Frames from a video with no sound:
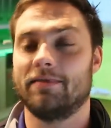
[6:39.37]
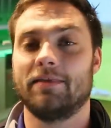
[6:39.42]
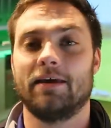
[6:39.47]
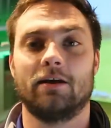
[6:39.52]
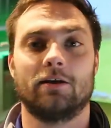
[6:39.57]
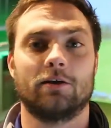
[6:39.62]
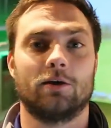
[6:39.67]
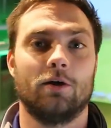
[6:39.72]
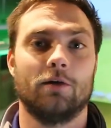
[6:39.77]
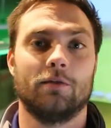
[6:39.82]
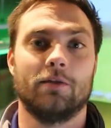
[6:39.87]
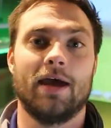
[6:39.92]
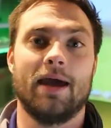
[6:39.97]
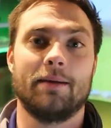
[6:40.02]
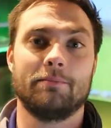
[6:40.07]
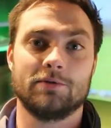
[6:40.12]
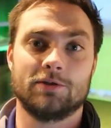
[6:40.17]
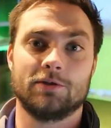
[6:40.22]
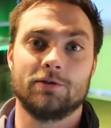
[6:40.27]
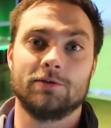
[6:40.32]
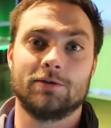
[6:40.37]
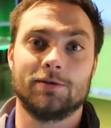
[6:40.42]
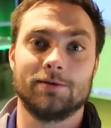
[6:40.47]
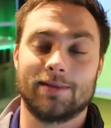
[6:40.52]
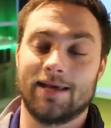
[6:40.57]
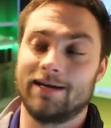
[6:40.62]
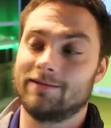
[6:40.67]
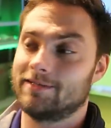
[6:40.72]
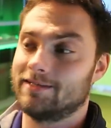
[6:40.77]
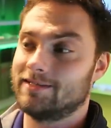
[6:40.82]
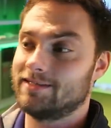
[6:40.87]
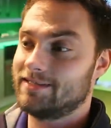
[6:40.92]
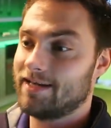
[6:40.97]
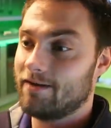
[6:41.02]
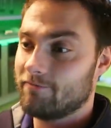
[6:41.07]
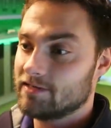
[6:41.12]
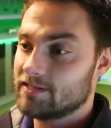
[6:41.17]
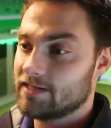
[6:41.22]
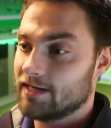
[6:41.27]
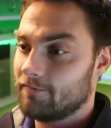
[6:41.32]
and then I got the M two two thousand
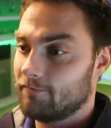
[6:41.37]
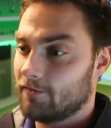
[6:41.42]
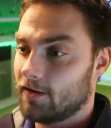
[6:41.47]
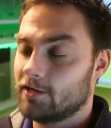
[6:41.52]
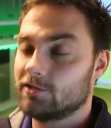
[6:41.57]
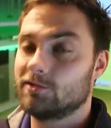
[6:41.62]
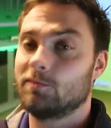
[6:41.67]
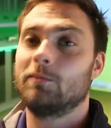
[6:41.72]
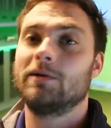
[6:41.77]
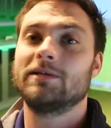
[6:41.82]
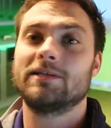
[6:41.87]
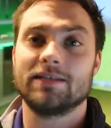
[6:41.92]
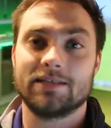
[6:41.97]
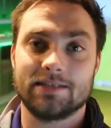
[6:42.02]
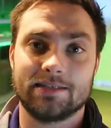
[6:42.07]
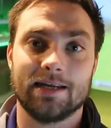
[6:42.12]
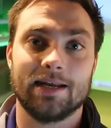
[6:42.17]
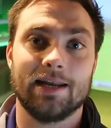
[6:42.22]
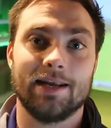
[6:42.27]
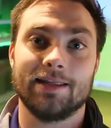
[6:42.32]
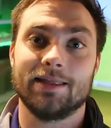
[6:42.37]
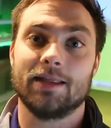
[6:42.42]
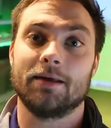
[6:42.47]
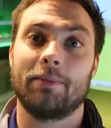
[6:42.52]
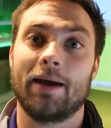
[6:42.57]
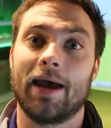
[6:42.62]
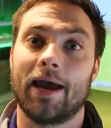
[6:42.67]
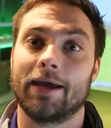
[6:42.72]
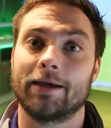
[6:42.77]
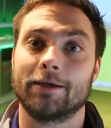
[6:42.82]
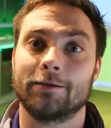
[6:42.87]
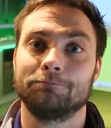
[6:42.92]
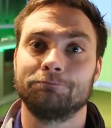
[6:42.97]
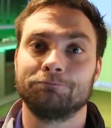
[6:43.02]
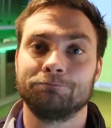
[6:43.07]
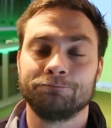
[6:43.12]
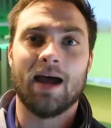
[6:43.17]
seventeen version, which is still in the bag.